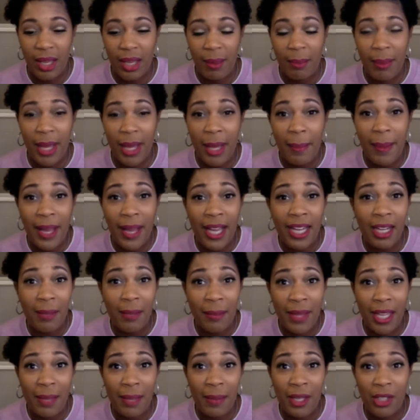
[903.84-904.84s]
My
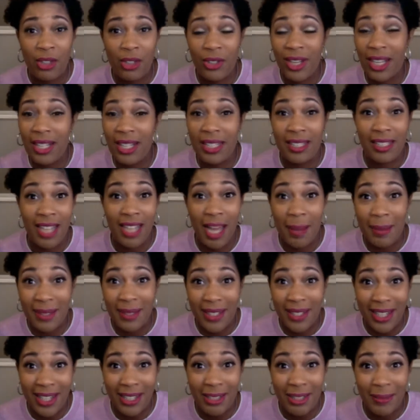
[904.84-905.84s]
body may be trying to
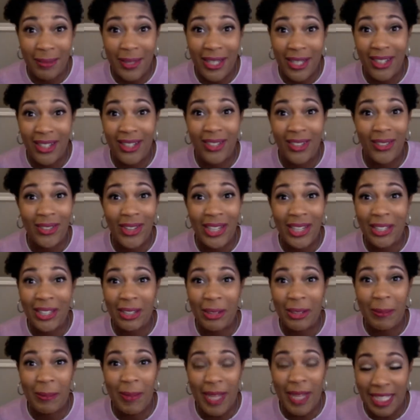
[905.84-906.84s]
sabotage me on a
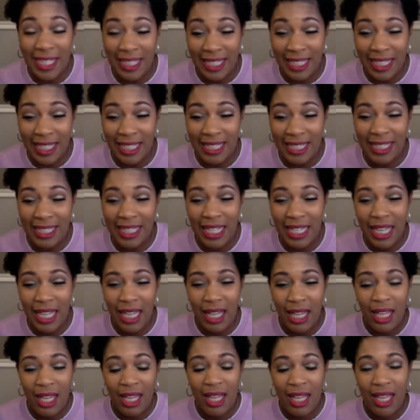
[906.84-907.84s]
regular basis,
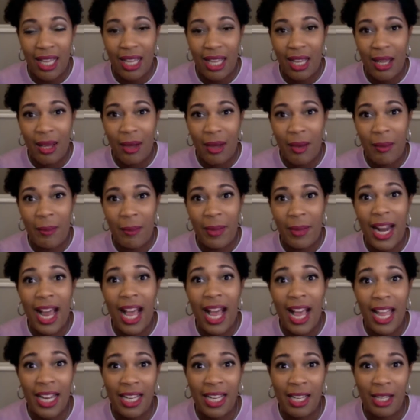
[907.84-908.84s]
but
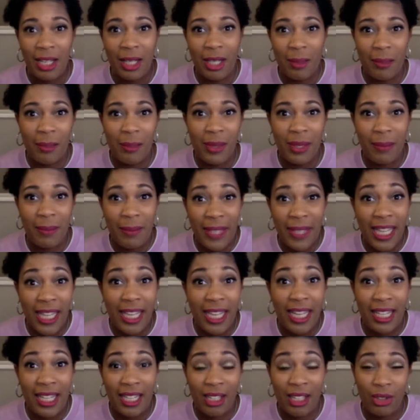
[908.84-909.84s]
I can
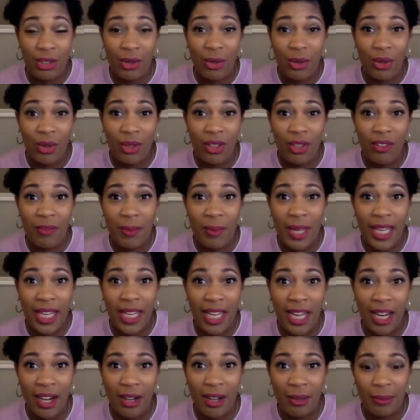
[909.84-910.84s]
be in control of my
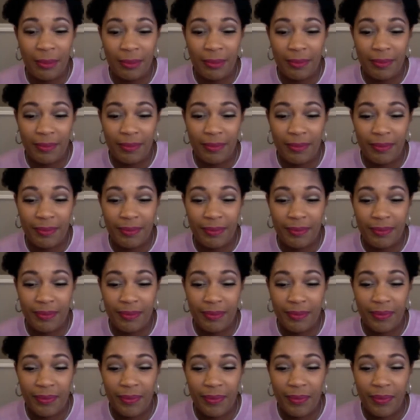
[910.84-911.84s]
care.
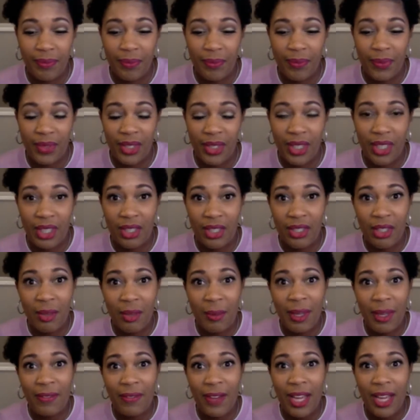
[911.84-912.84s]

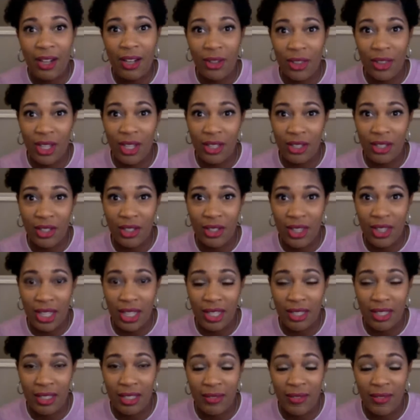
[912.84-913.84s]
So my final thoughts are
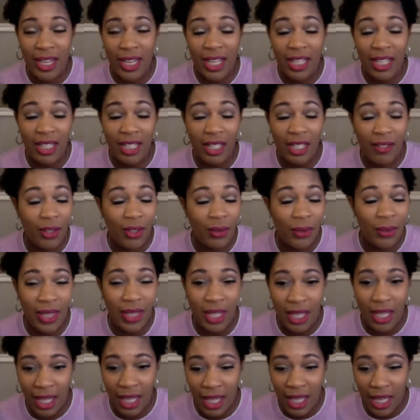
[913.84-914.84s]
this: if I can leave you
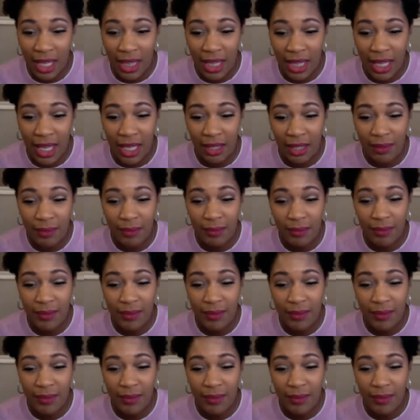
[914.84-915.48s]
with anything,